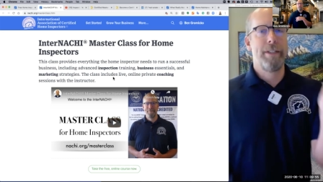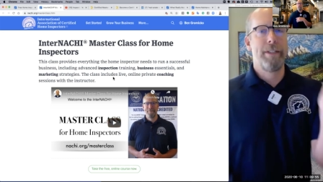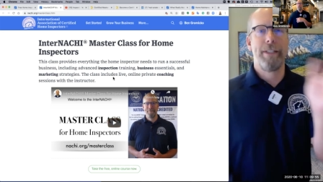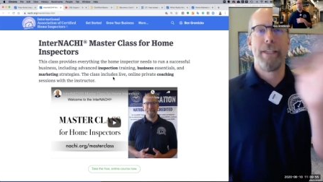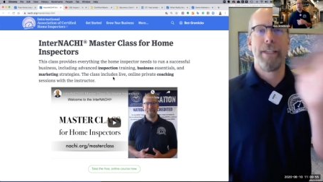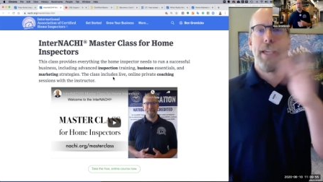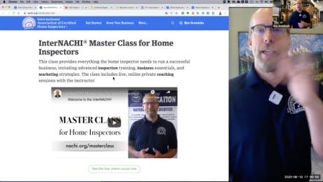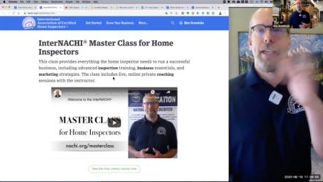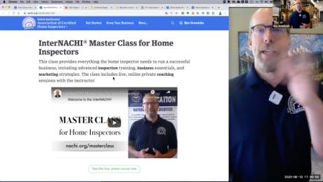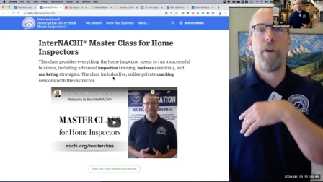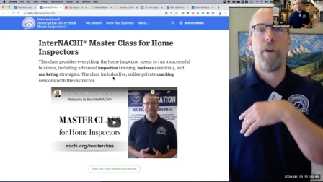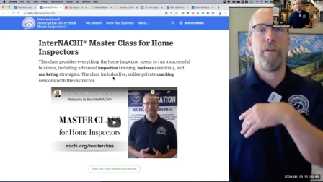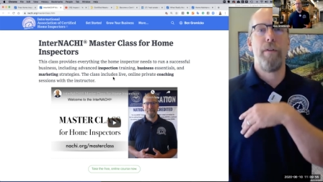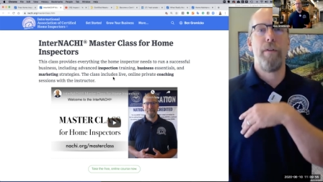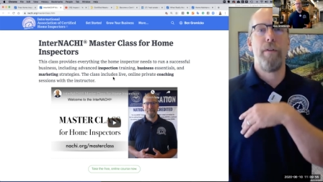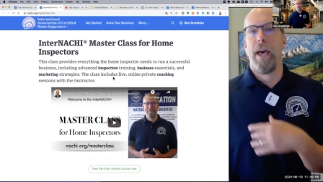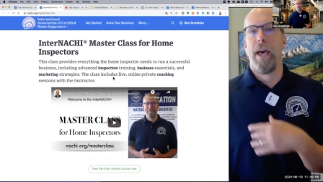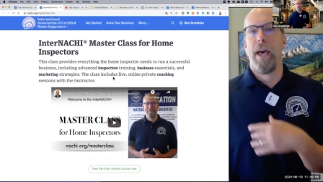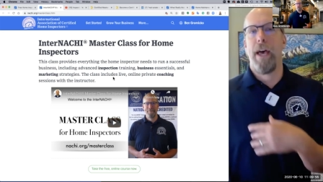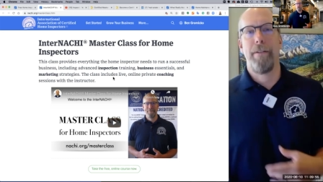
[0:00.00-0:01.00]
that
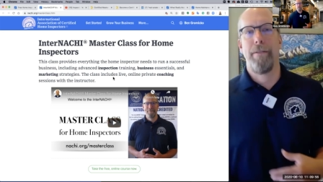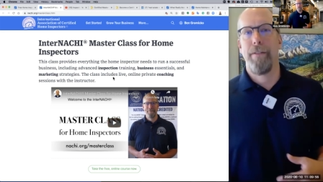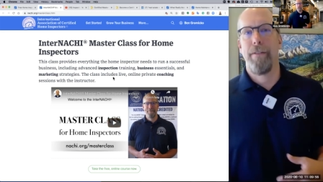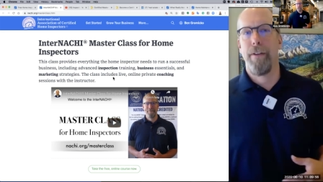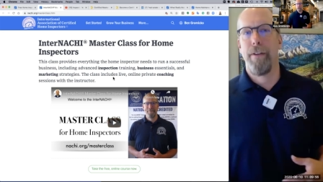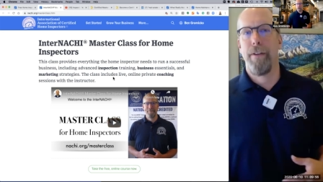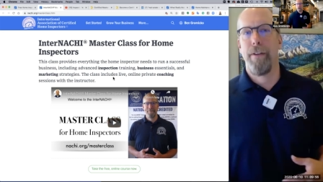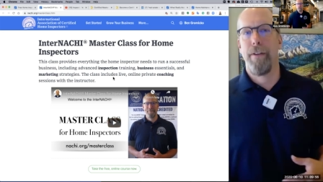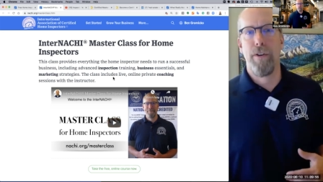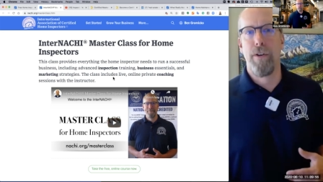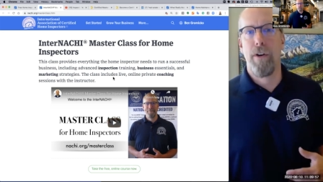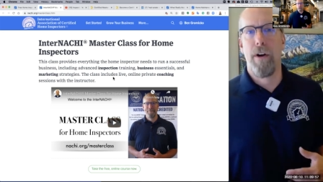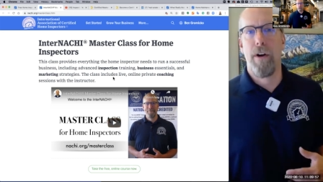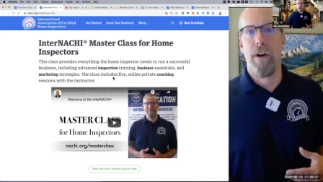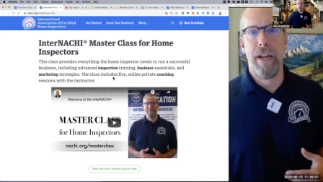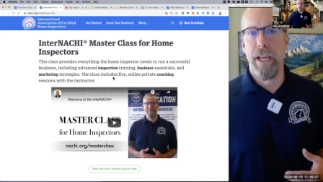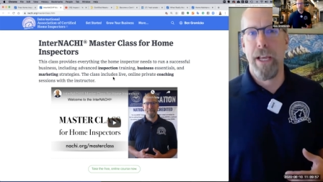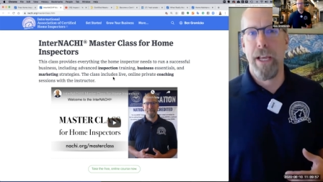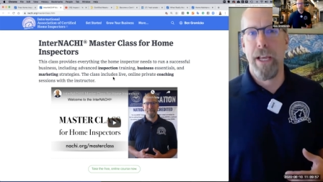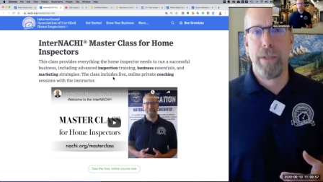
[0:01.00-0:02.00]
if you're already a home
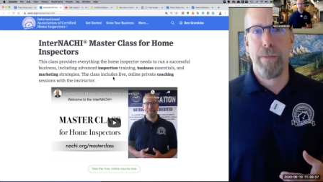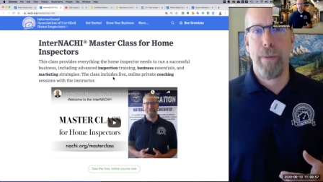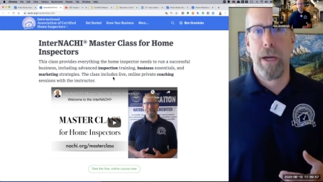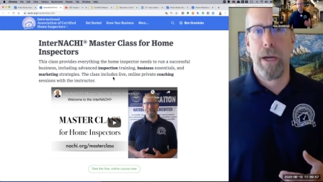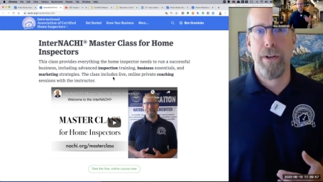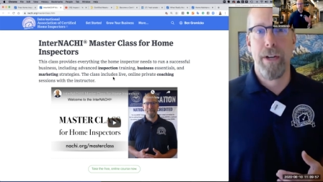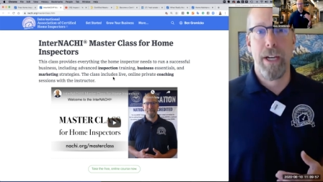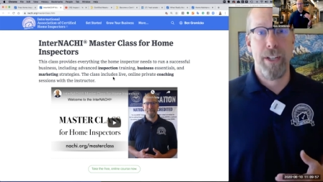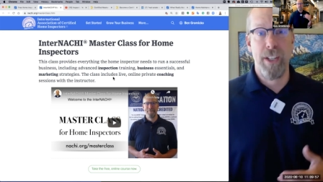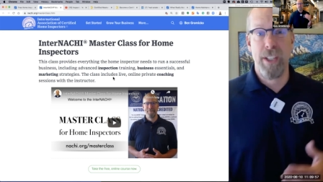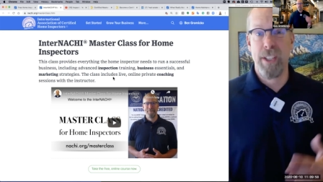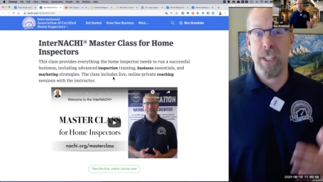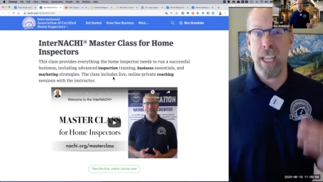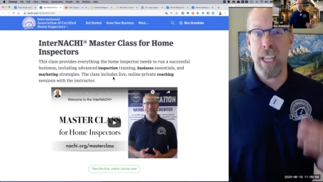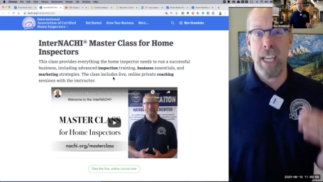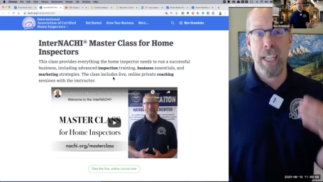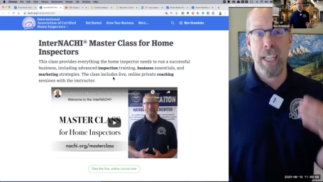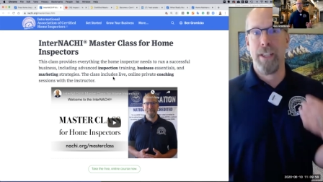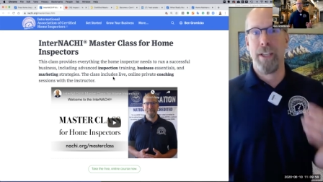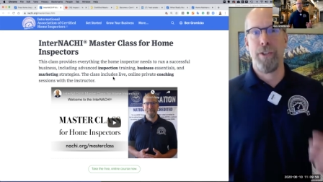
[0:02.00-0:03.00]
inspector and just get to the
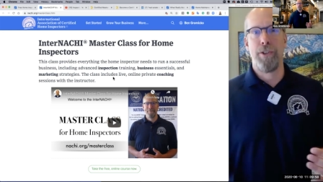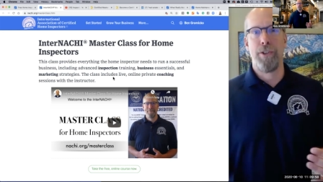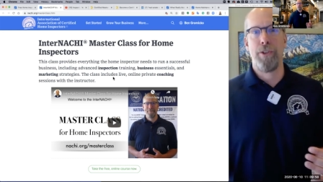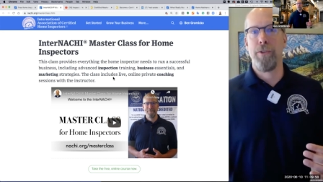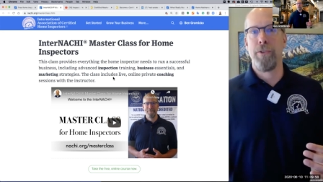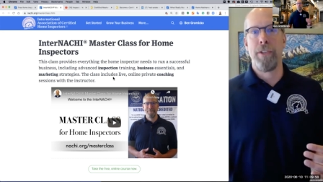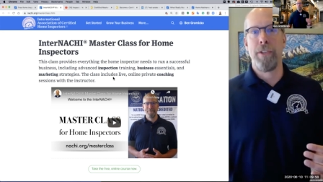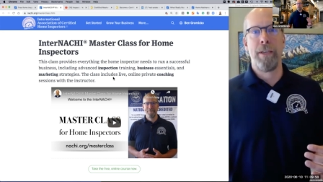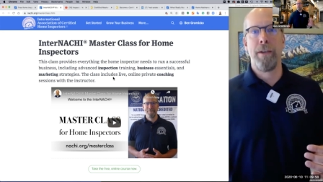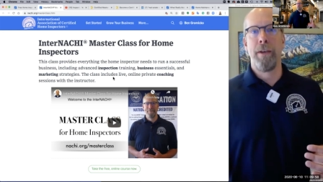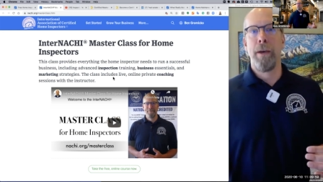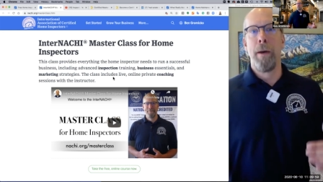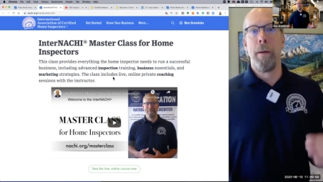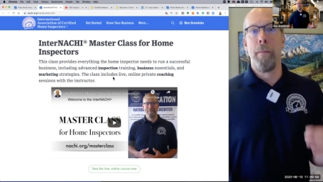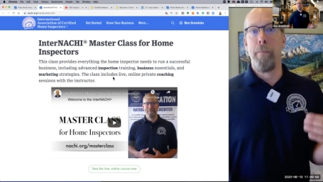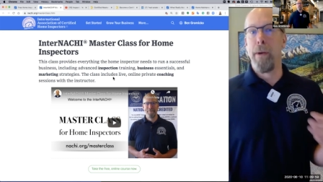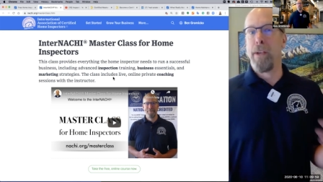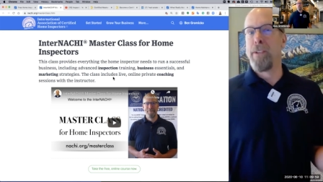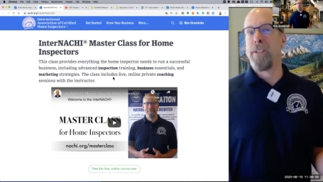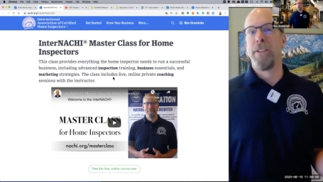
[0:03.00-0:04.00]
juicy business
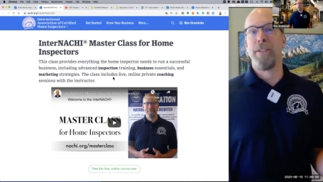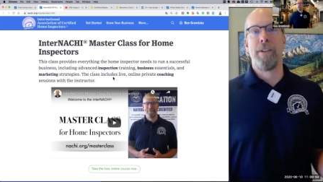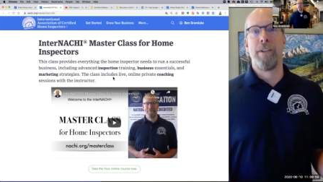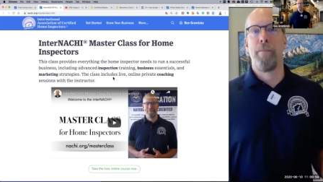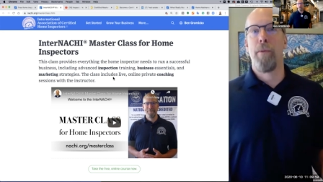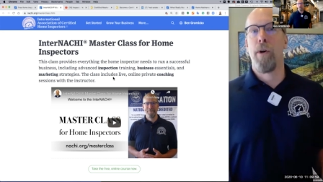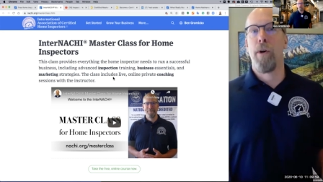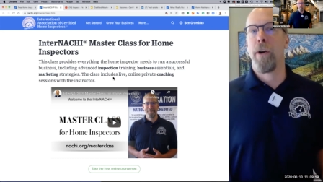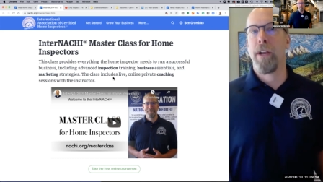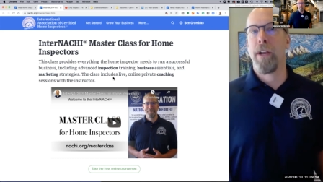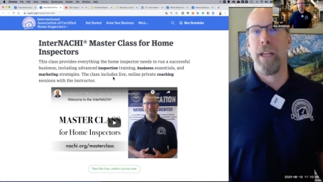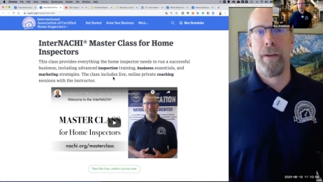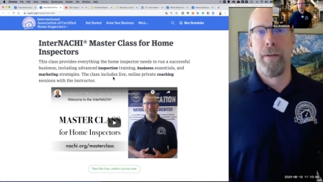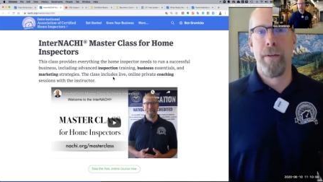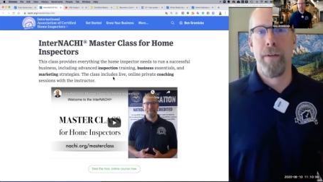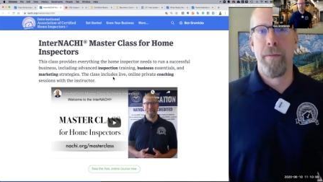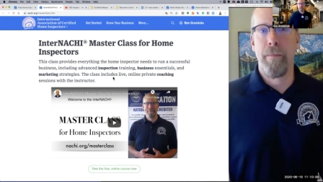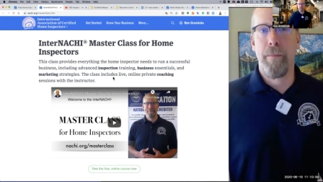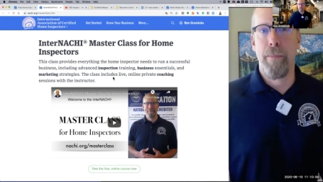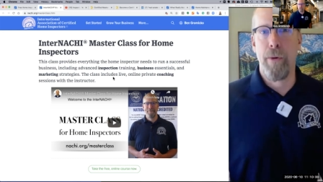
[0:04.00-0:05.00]
and marketing
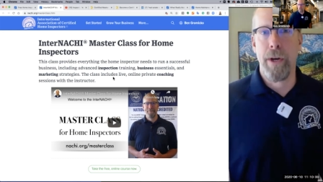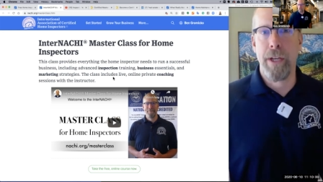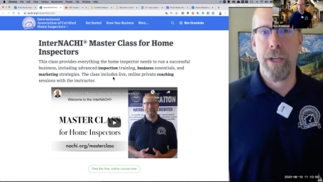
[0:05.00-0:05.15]
points.